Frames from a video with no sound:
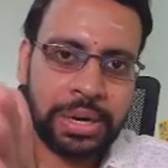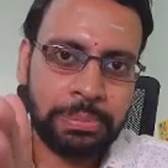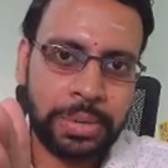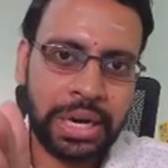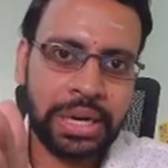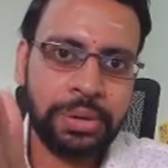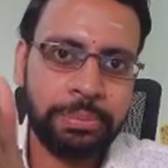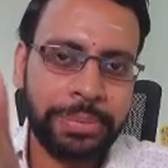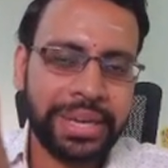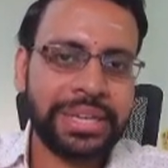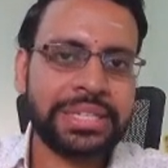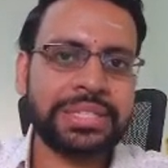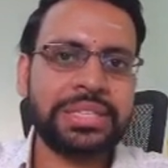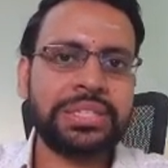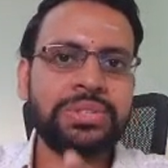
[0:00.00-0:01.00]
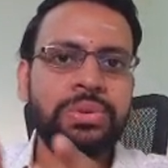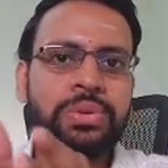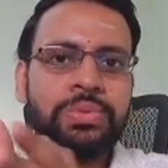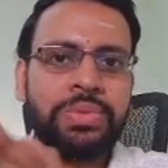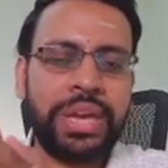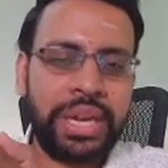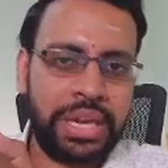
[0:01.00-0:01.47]
bar, because this
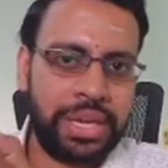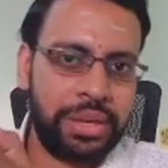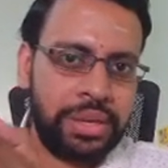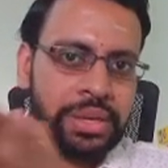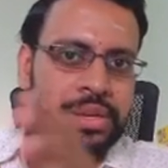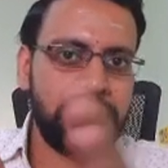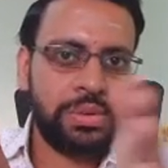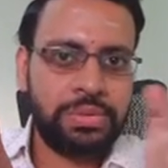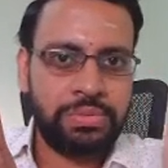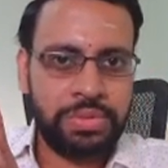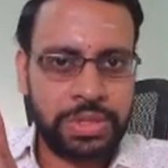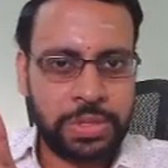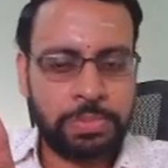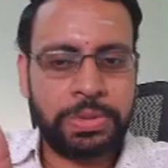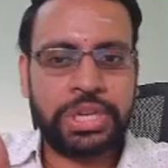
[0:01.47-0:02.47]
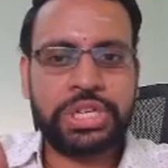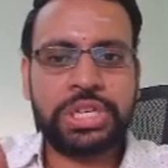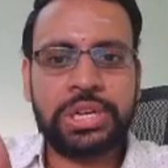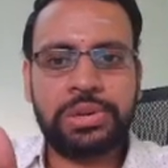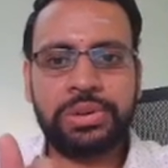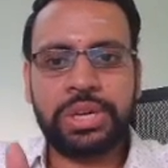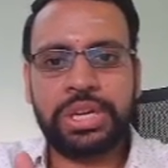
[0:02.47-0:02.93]
could vary with
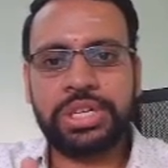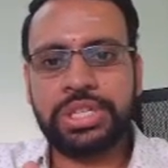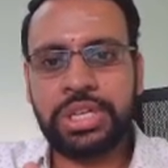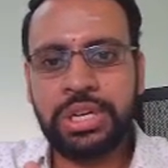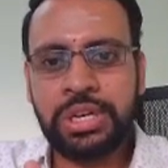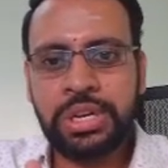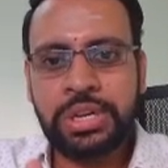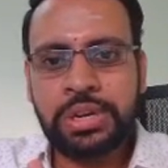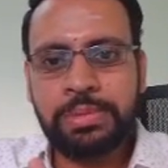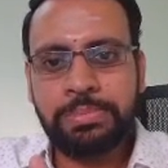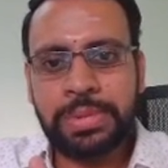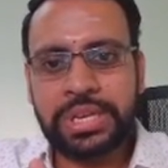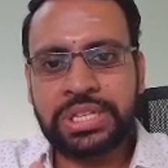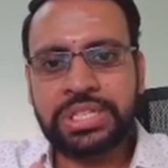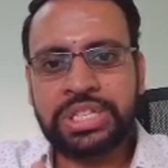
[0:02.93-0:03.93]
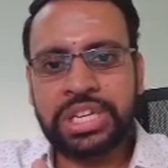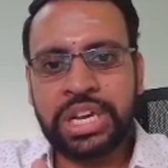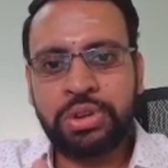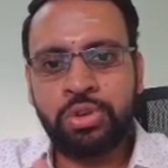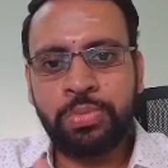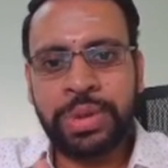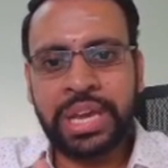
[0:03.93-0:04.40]
spatial location, plus j
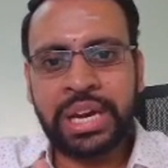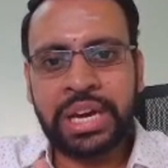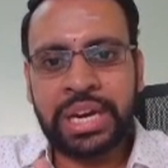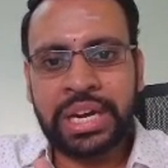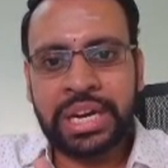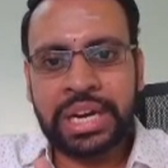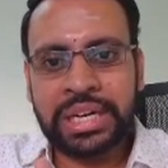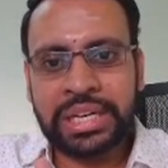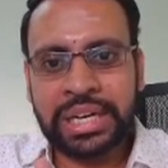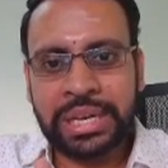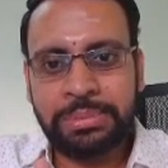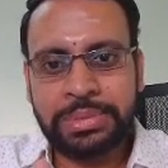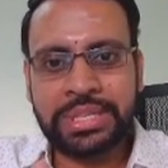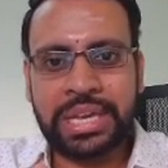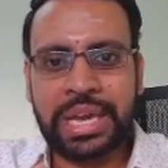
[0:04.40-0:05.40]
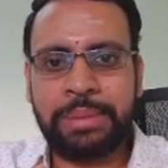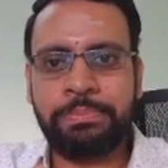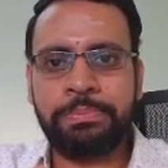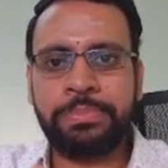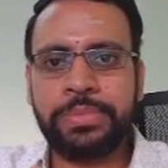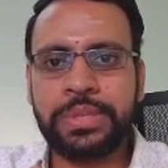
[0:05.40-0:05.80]
omega naught times m.